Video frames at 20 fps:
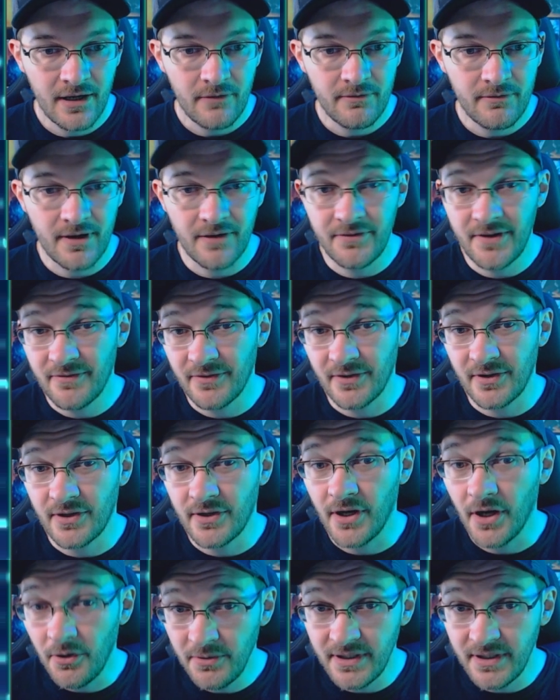We have different
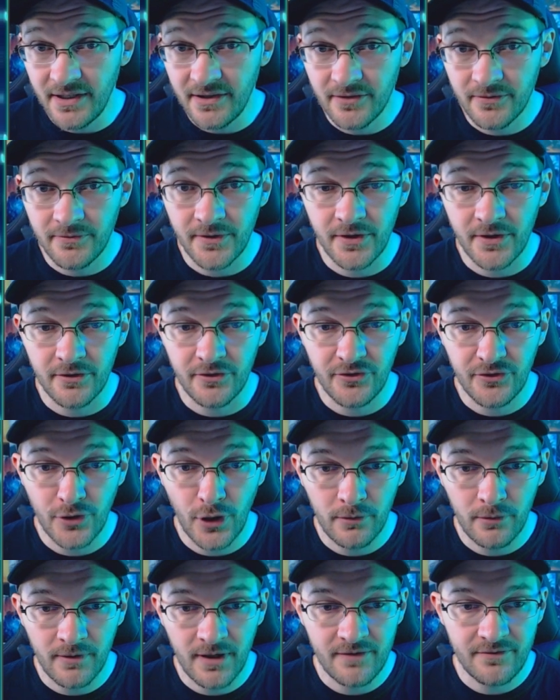coatings for your
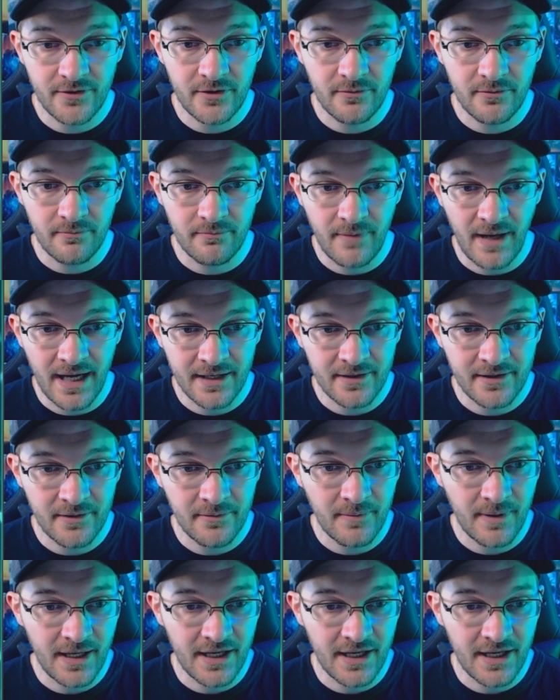assault rifle, Magnum,